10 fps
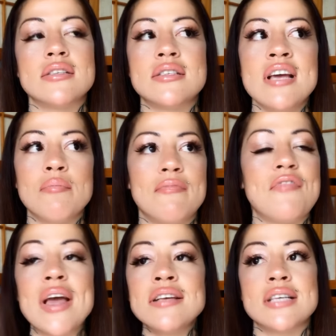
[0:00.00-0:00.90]
and seeing
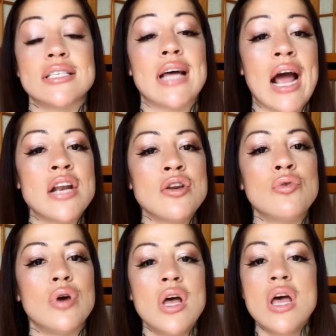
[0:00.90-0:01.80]
faces that I
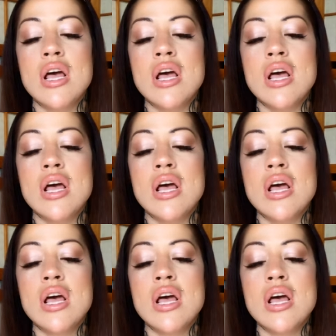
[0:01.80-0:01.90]
knew